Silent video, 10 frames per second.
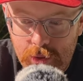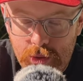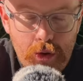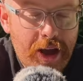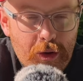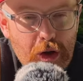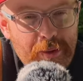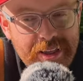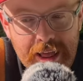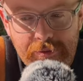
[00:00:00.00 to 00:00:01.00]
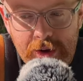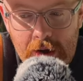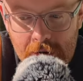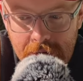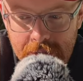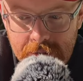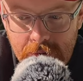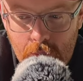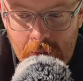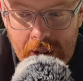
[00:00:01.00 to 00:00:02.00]
do I call myself an artist
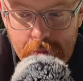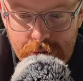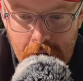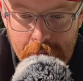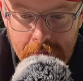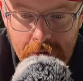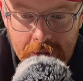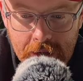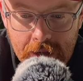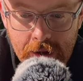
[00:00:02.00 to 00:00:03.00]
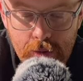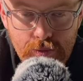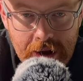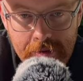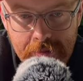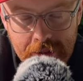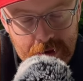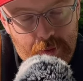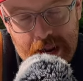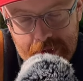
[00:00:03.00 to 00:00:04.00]
when I'm interpreting music written by
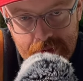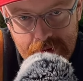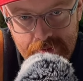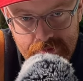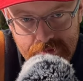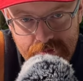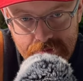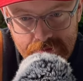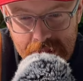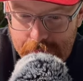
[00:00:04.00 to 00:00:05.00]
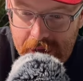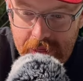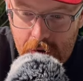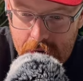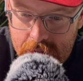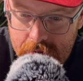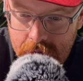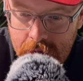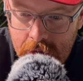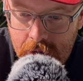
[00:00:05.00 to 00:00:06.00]
someone else? Am I the artist?
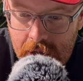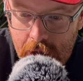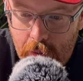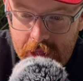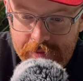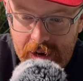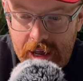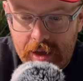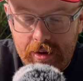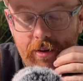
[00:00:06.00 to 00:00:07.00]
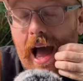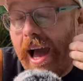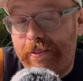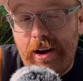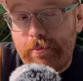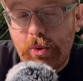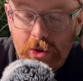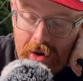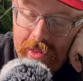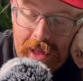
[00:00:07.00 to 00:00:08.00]
I always feel like I feel like
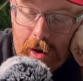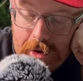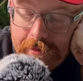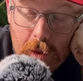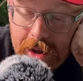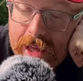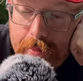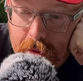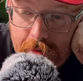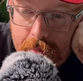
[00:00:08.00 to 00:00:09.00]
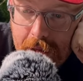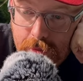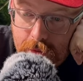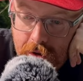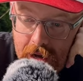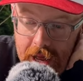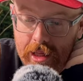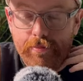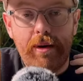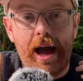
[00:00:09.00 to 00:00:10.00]
Mozart is the artist. For example, if I'm playing Mozart, and
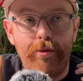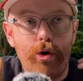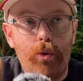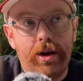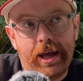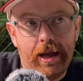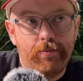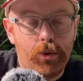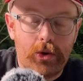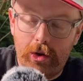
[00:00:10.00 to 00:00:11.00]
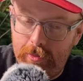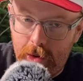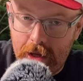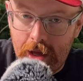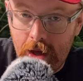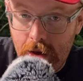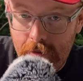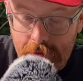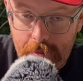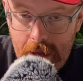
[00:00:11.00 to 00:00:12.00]
it's my role to get Mozart's music
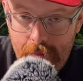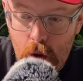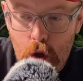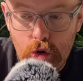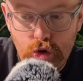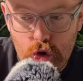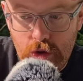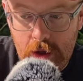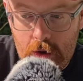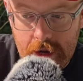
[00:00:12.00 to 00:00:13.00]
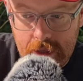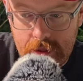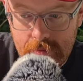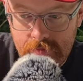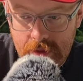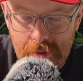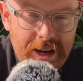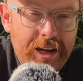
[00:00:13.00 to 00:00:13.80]
from him to the audience. I'm an